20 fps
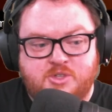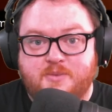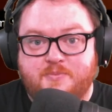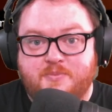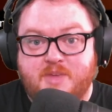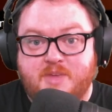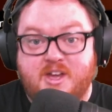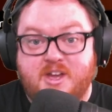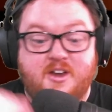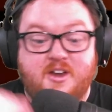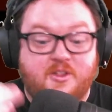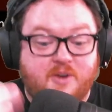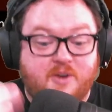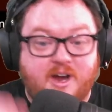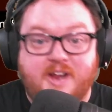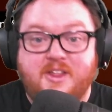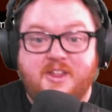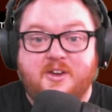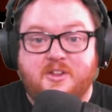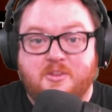And another
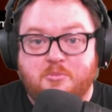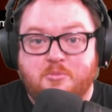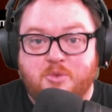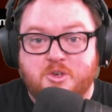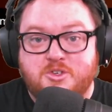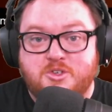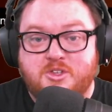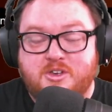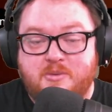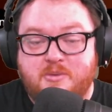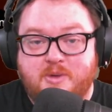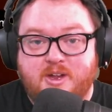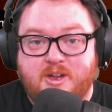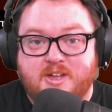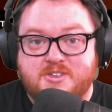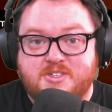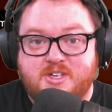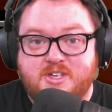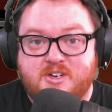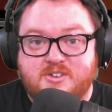highlight of the Bridge of the
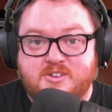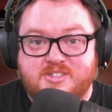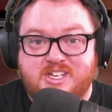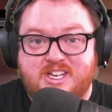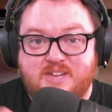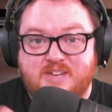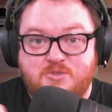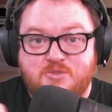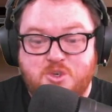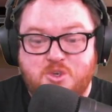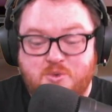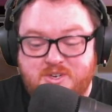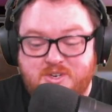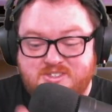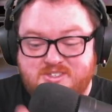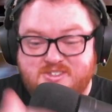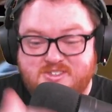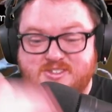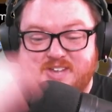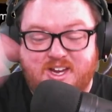Demigods here is it gives you
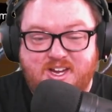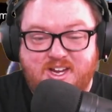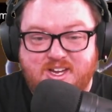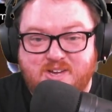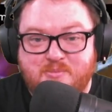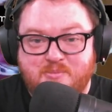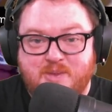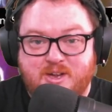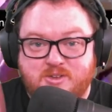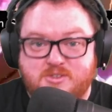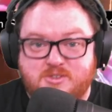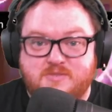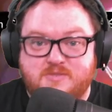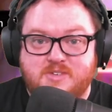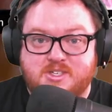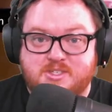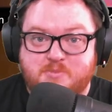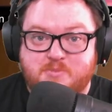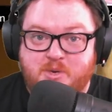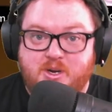insane amounts of
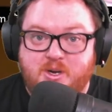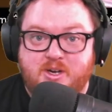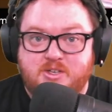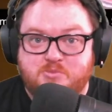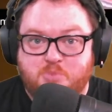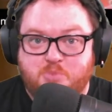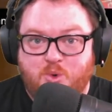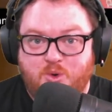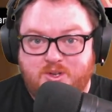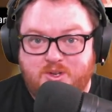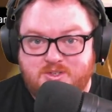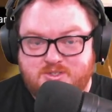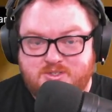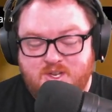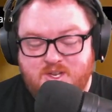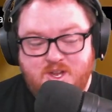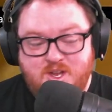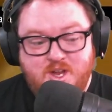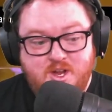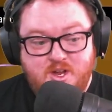experience points.
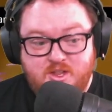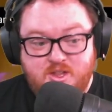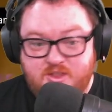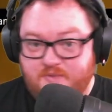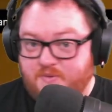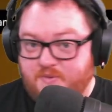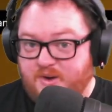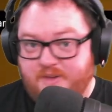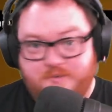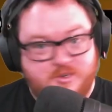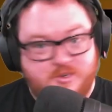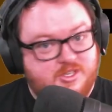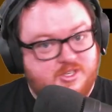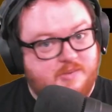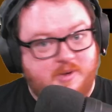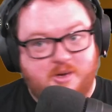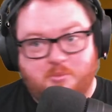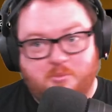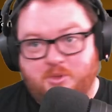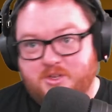The very first time I
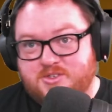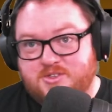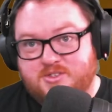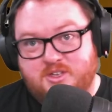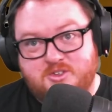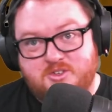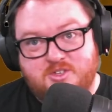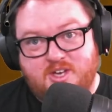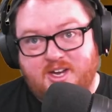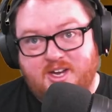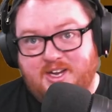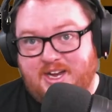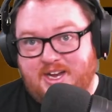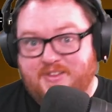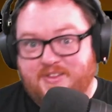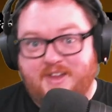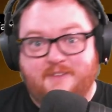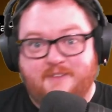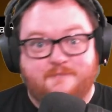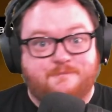completed this dungeon, I gained
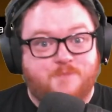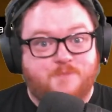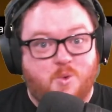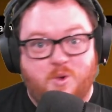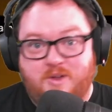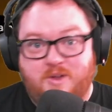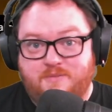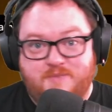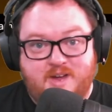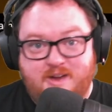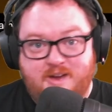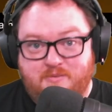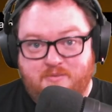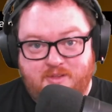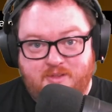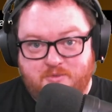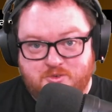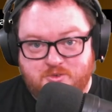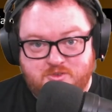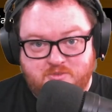like 45
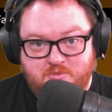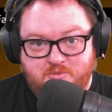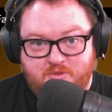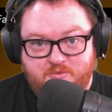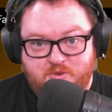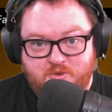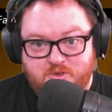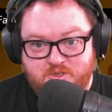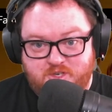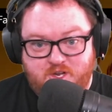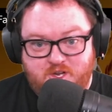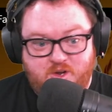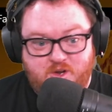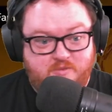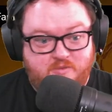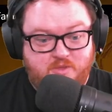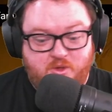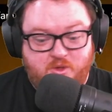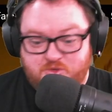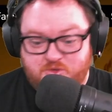levels from the first go,
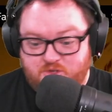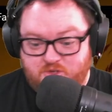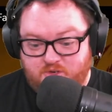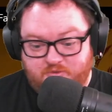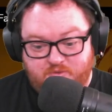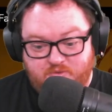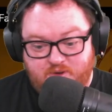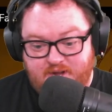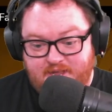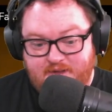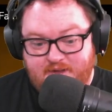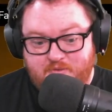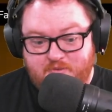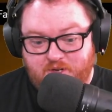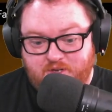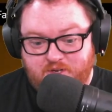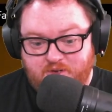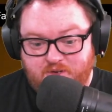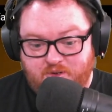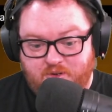even though it took forever to
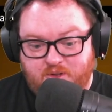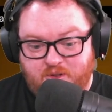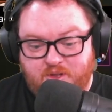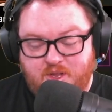kill.